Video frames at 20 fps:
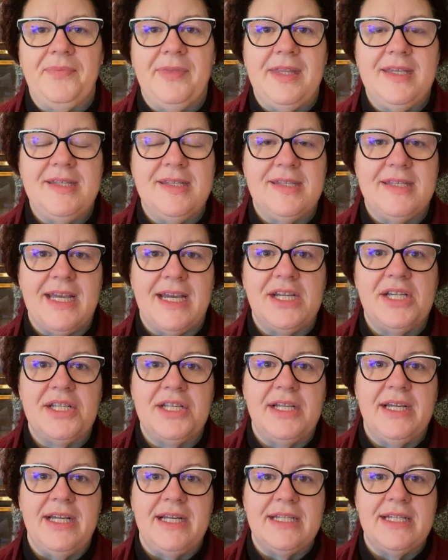This is
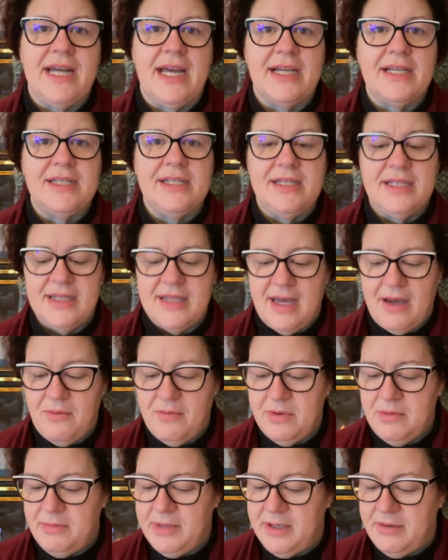actually a text that
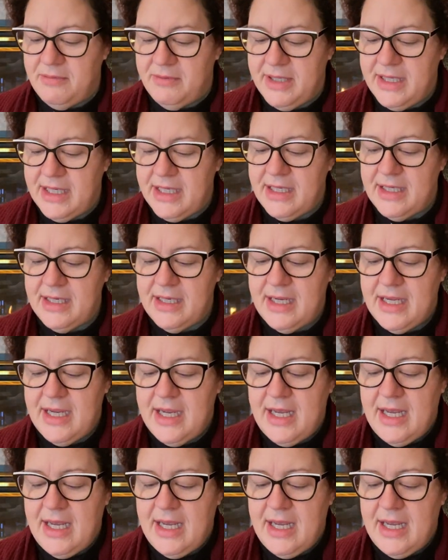we'll be reading